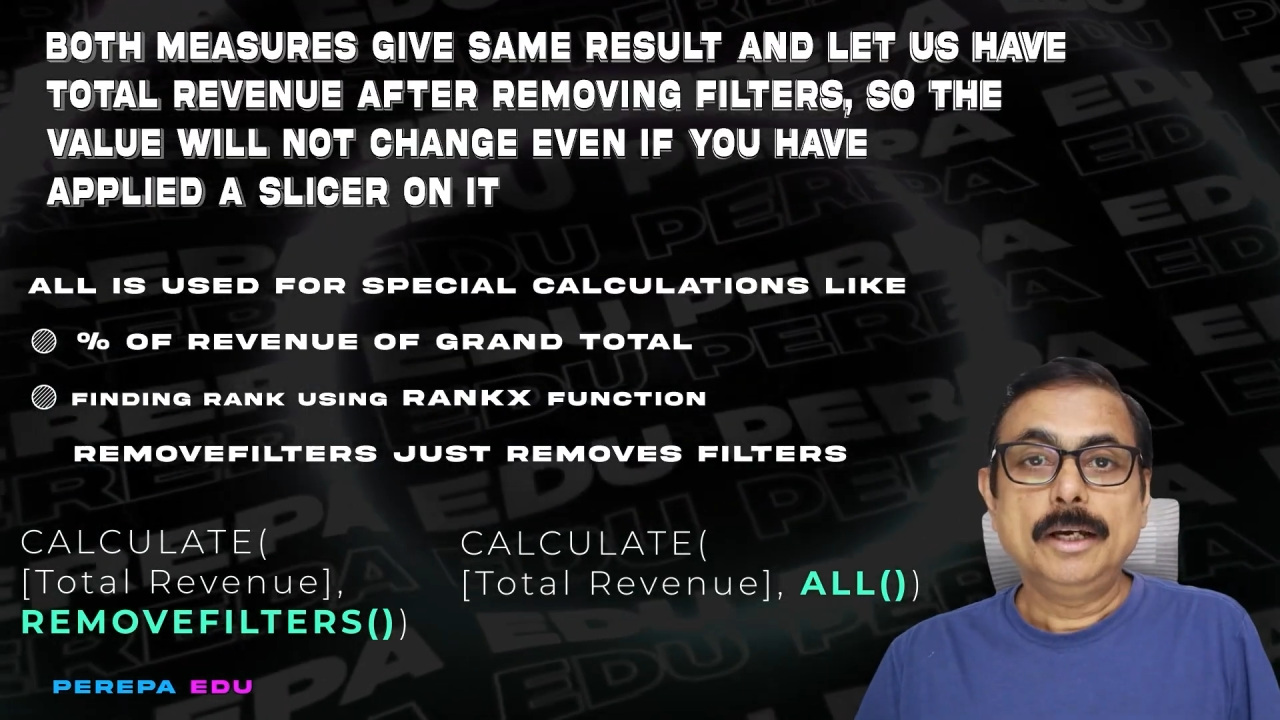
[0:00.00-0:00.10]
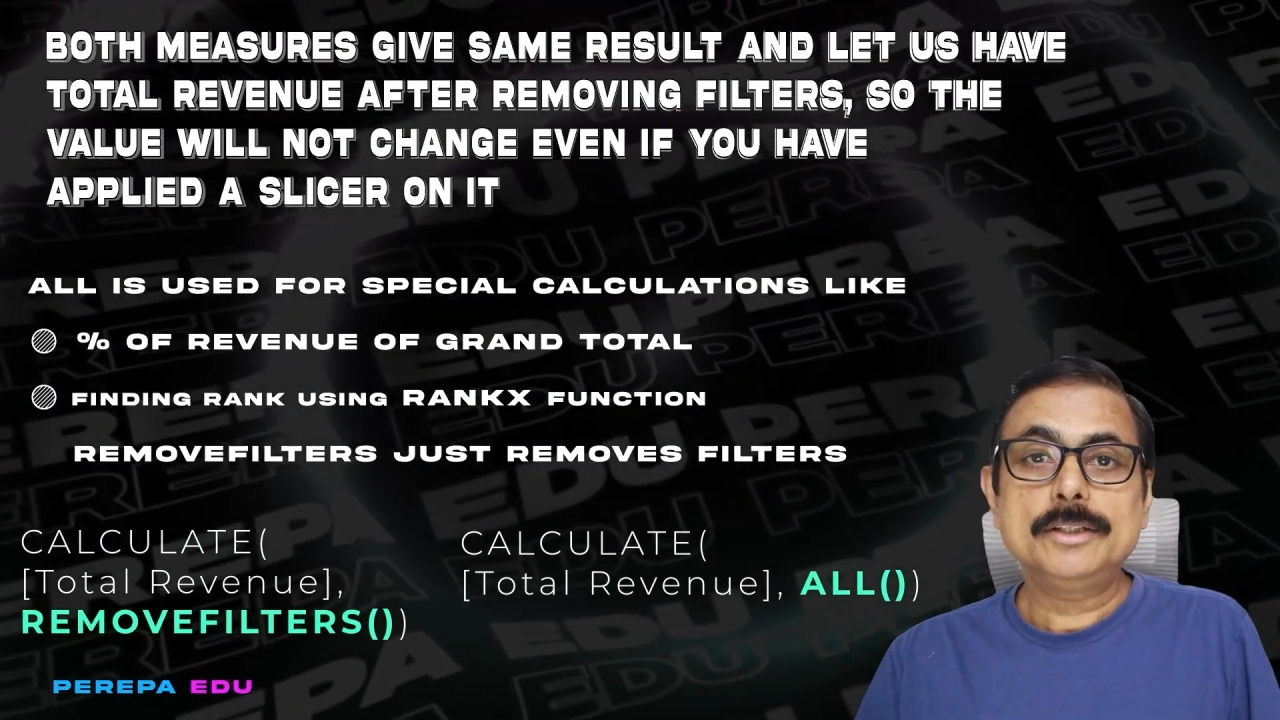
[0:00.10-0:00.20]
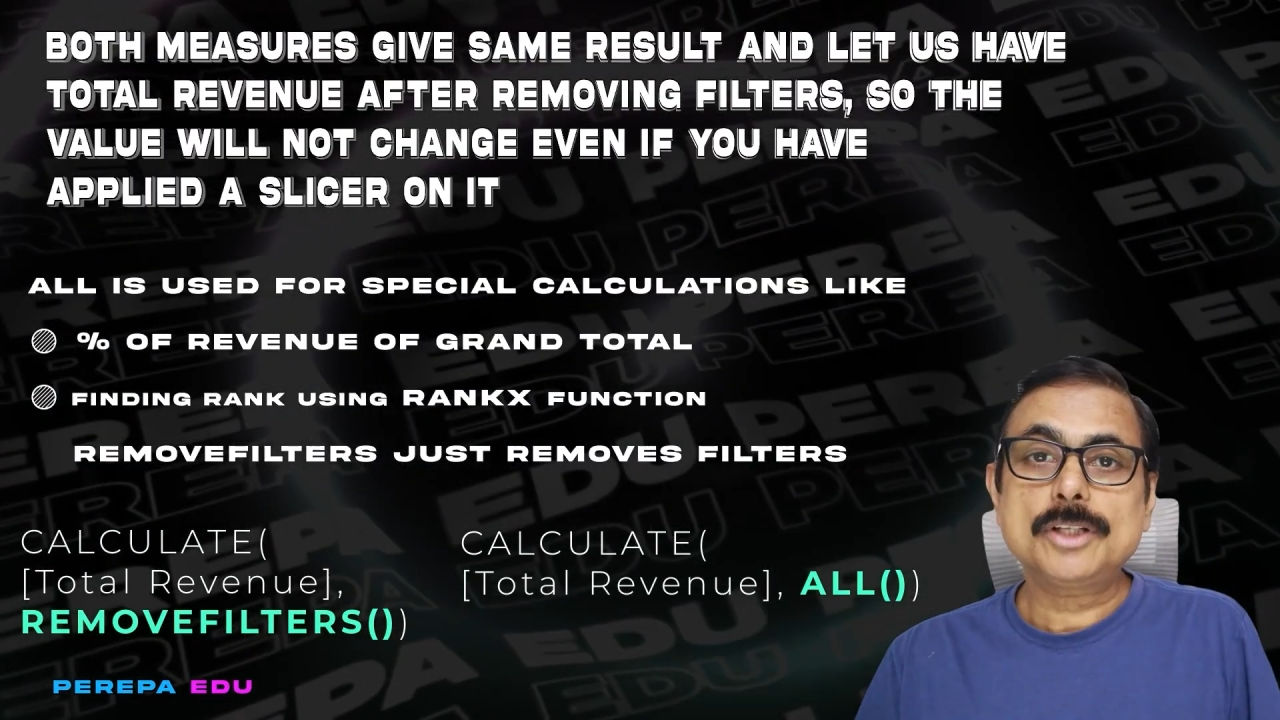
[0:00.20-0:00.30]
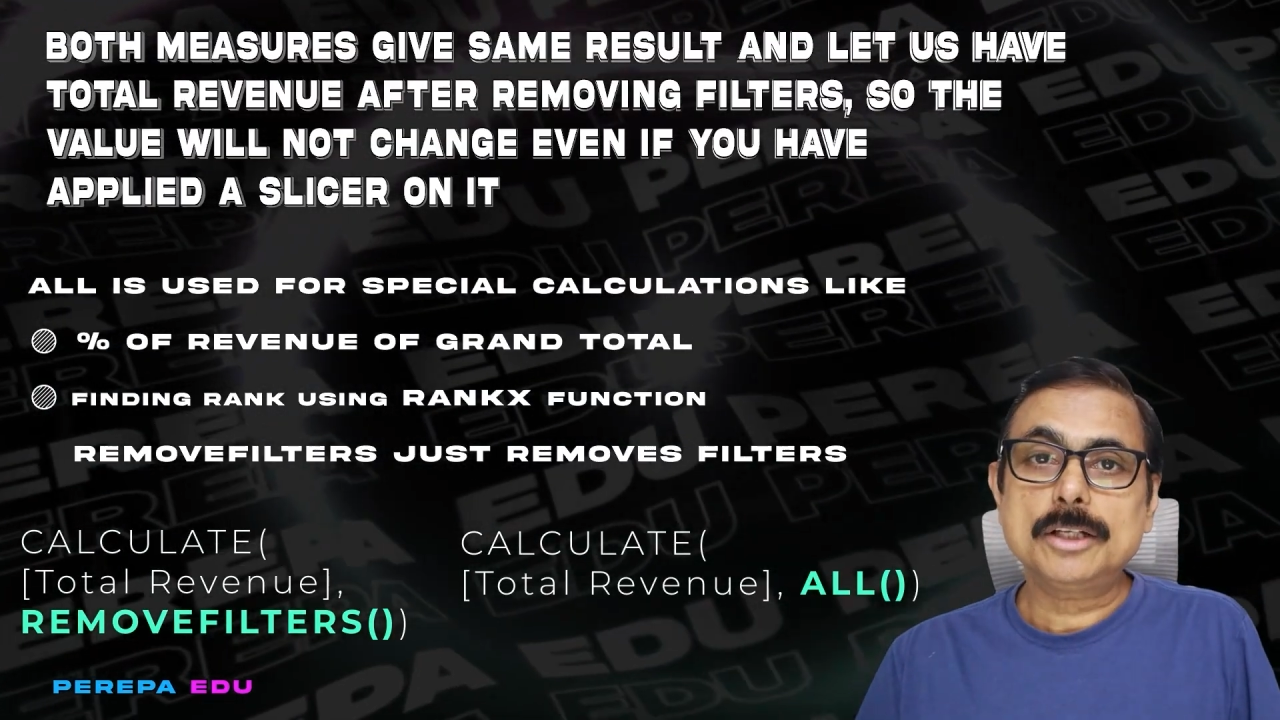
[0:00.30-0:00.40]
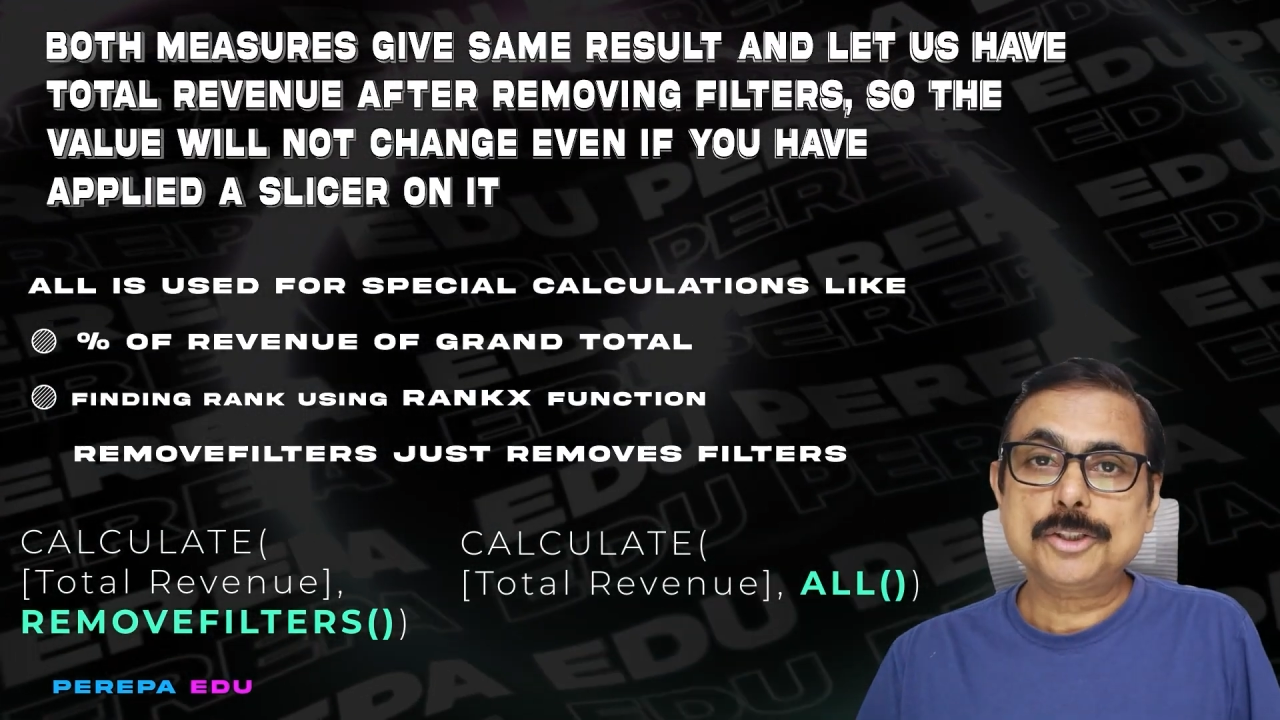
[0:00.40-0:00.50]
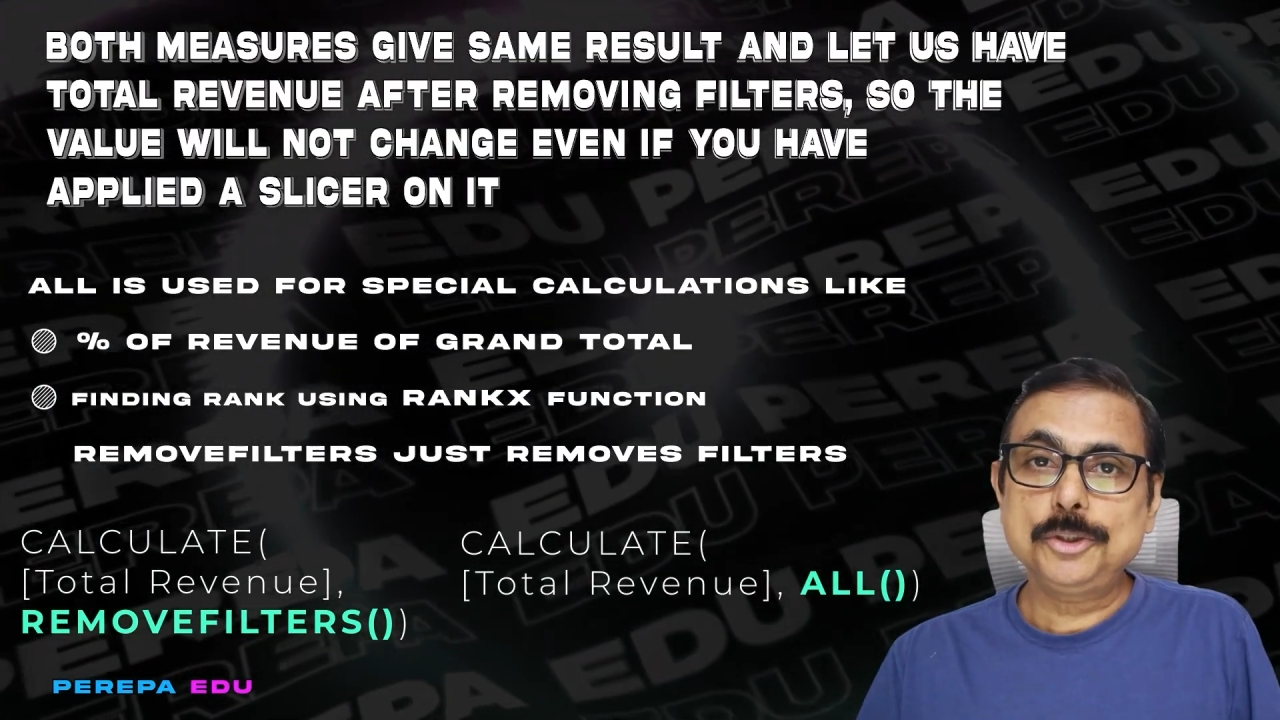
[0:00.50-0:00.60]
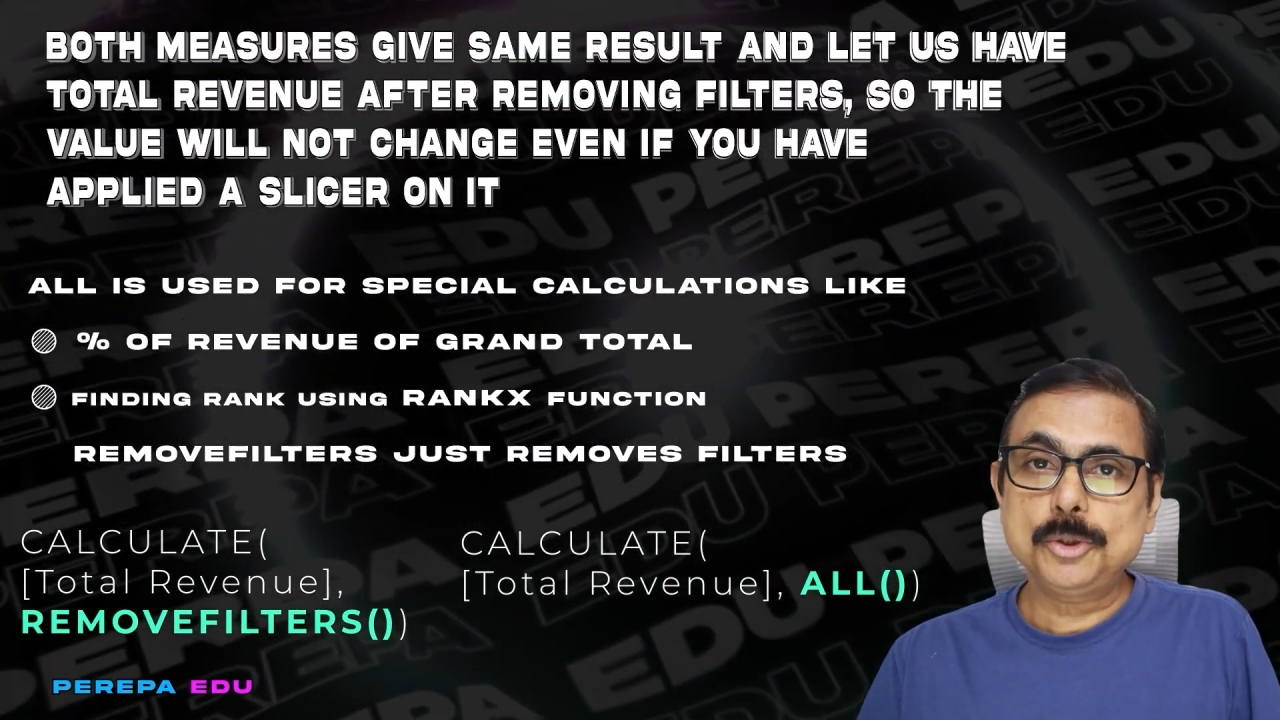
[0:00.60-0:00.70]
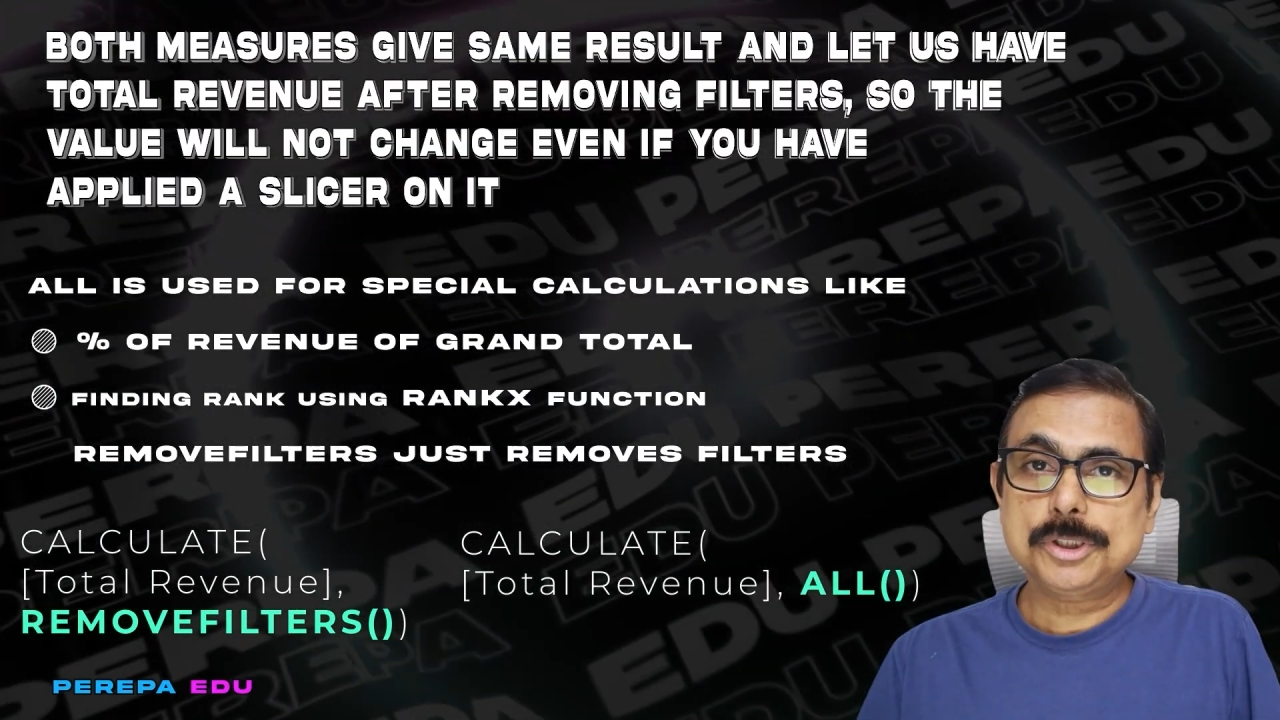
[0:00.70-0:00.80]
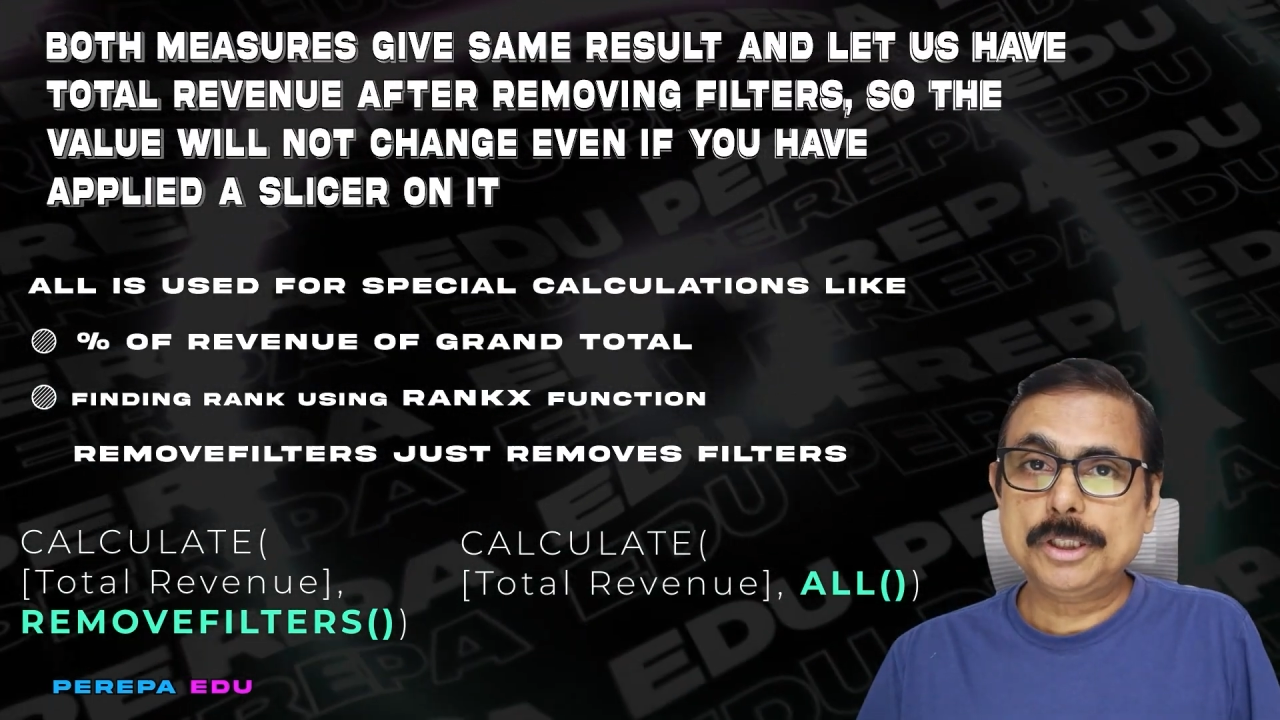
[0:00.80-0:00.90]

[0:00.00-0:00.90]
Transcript: It's also used